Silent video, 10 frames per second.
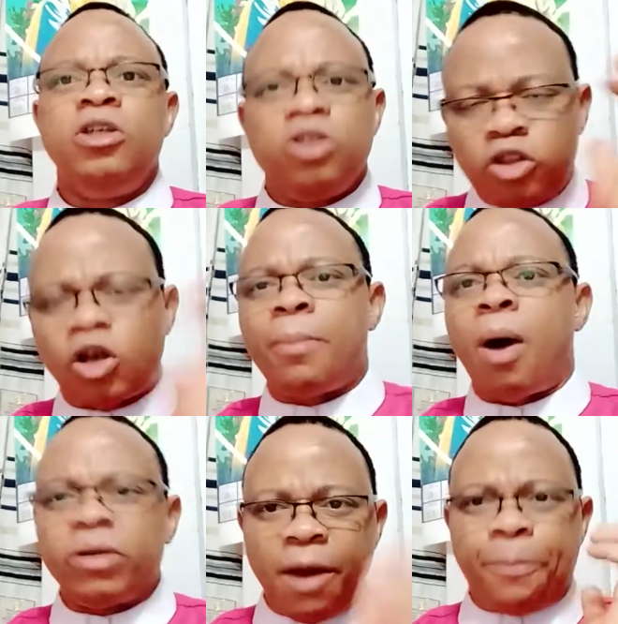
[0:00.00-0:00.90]
some
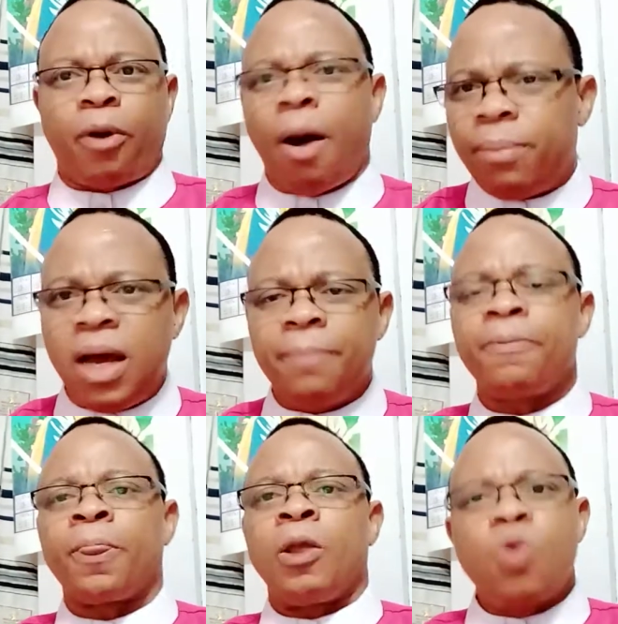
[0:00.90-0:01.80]
of the problems
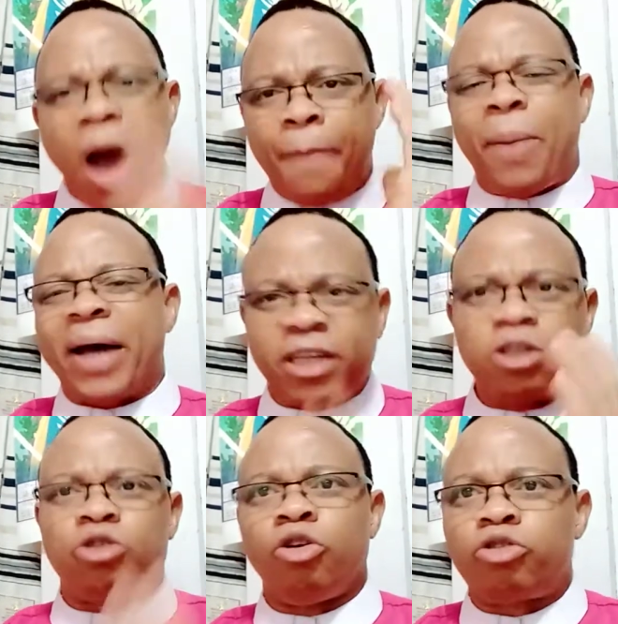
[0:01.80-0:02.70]
we are
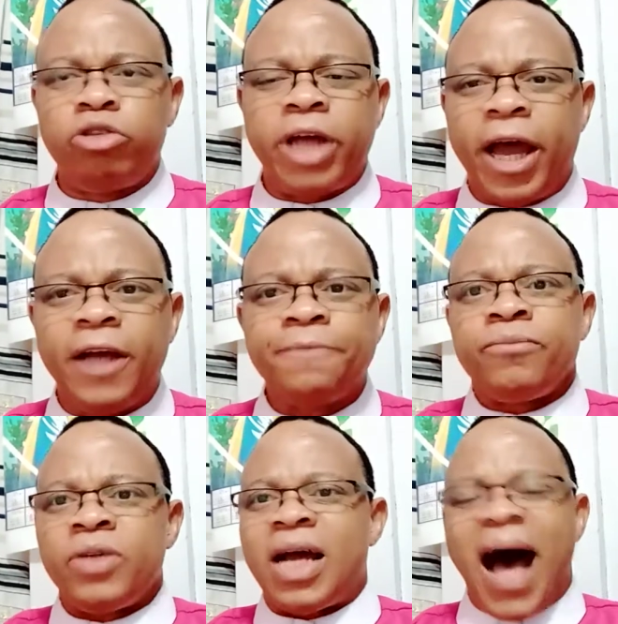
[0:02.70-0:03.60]
passing through today
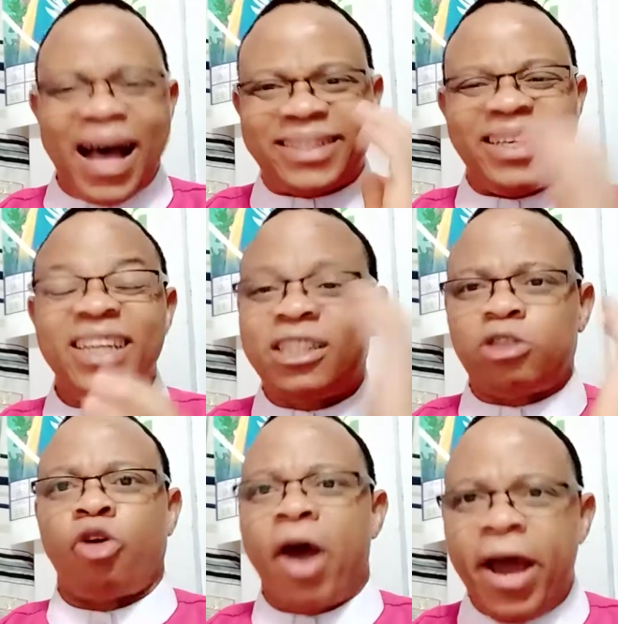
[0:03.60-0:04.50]
has
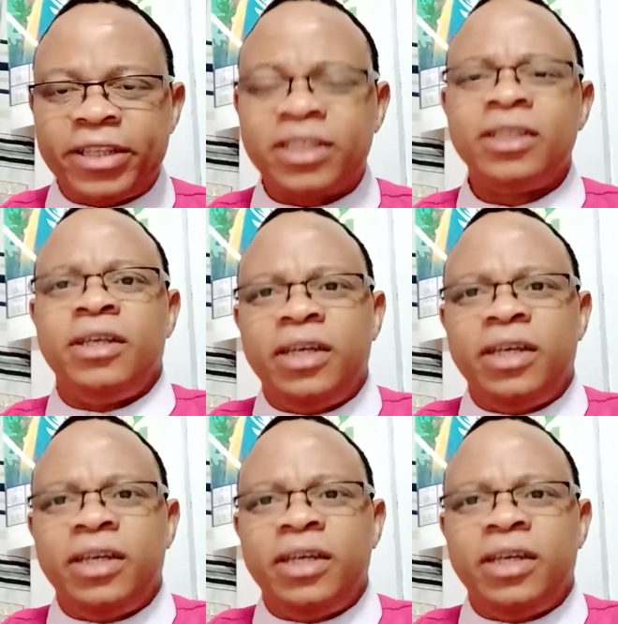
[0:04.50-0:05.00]
its trace